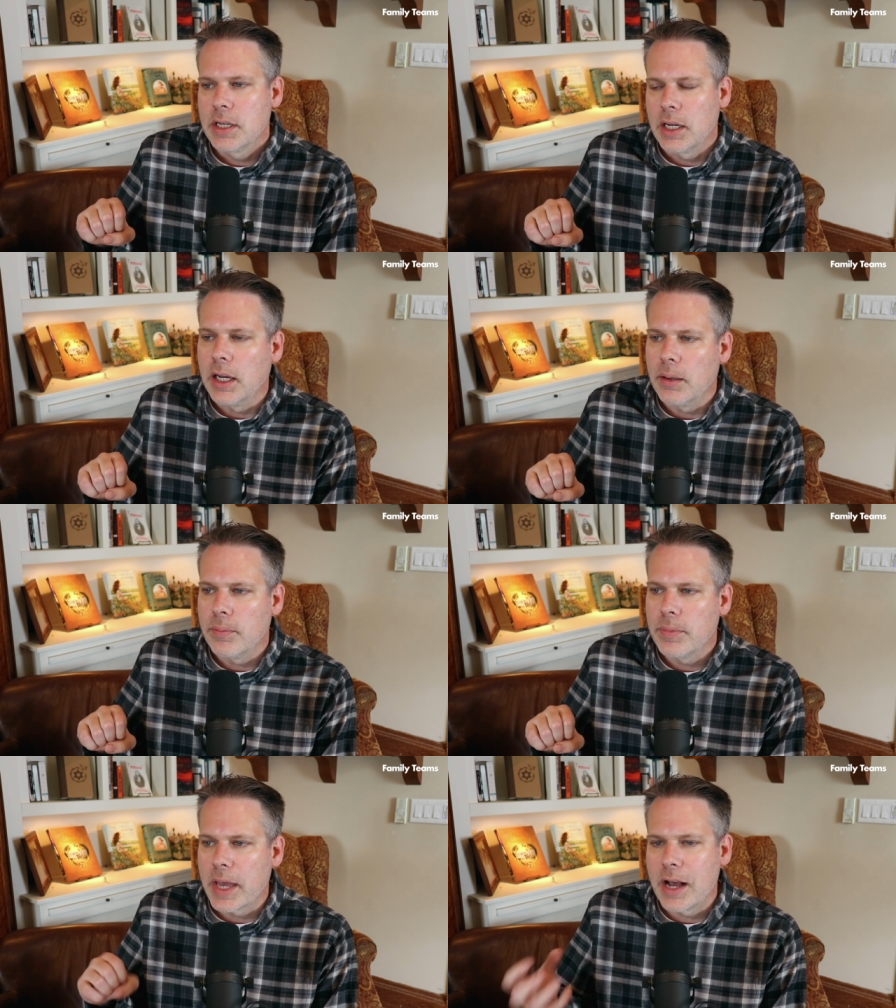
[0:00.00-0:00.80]

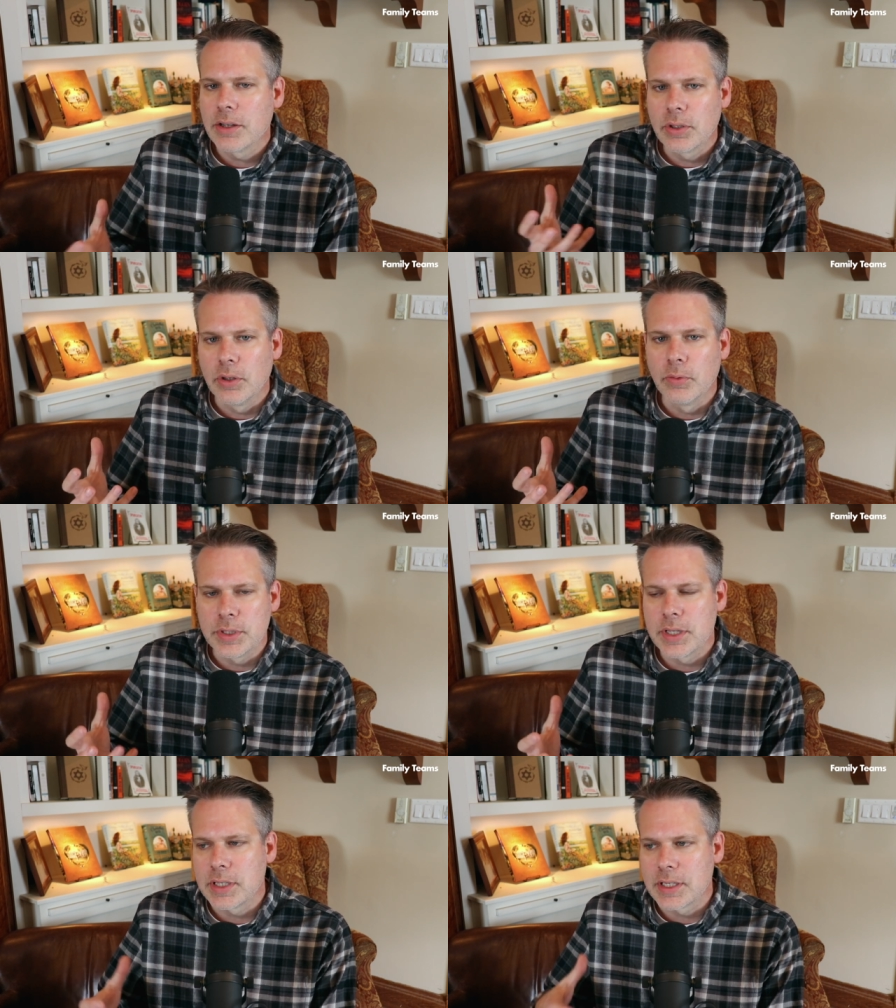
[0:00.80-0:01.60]
The household
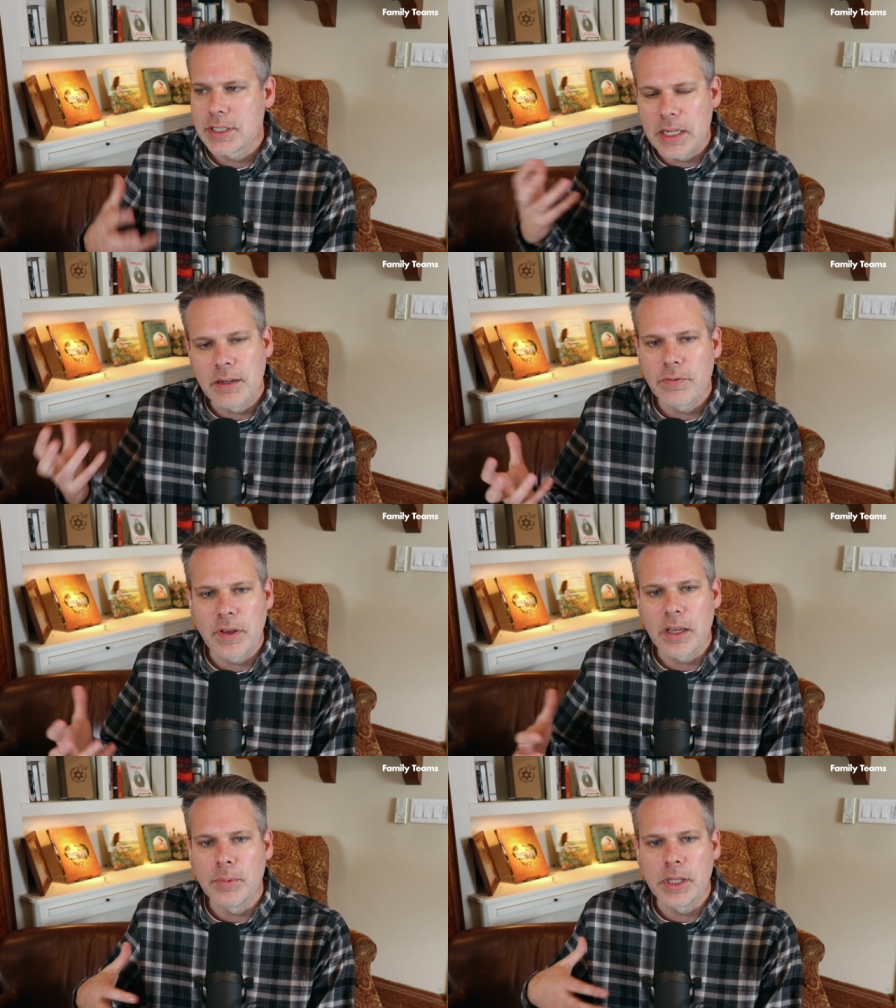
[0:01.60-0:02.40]
was this extended
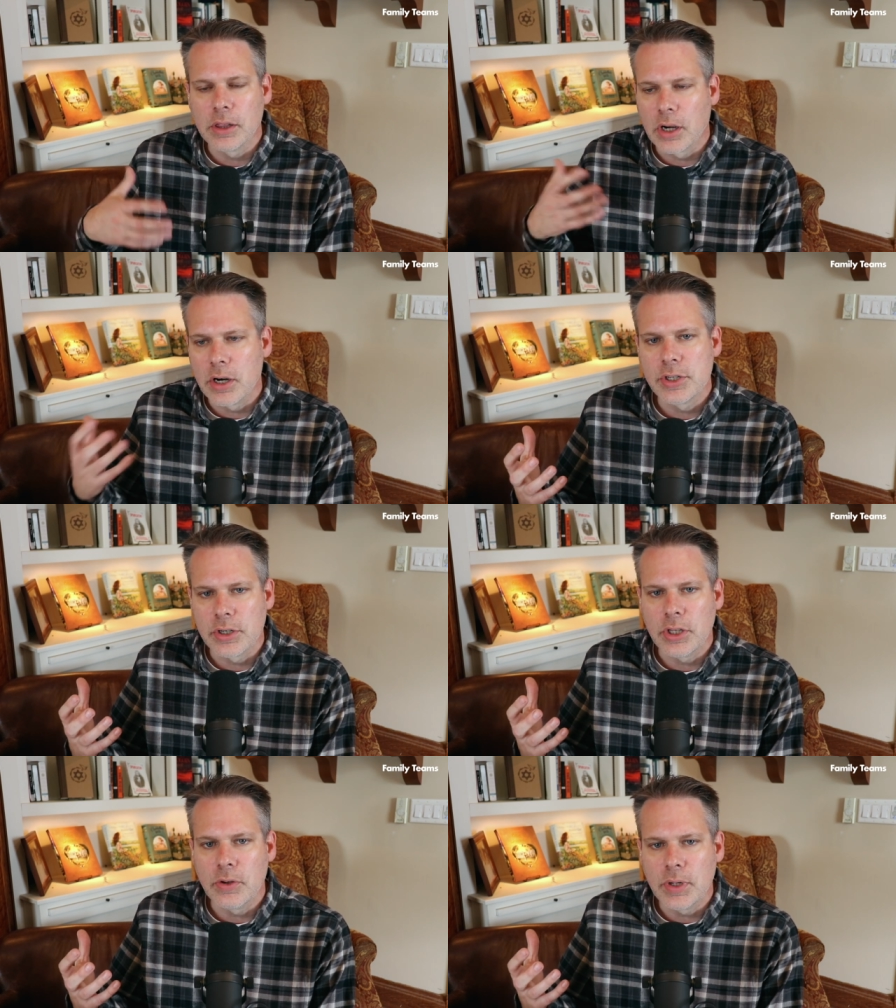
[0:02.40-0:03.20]
family,
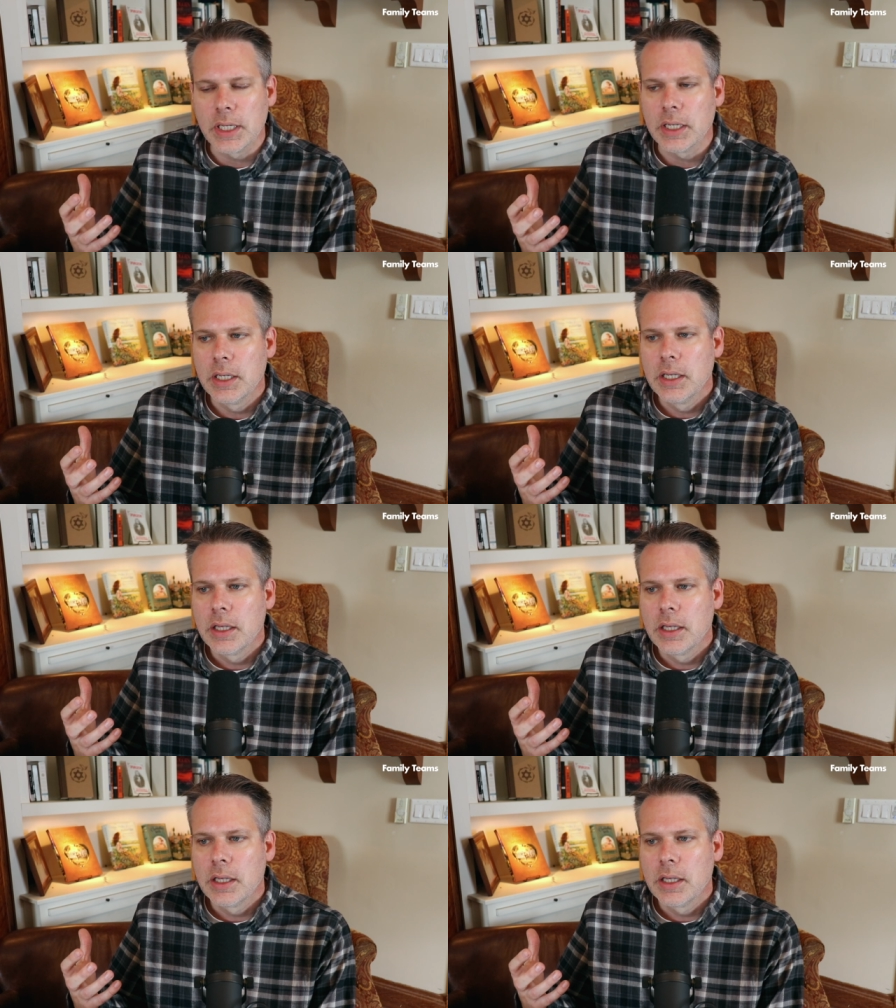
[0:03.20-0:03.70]
larger unit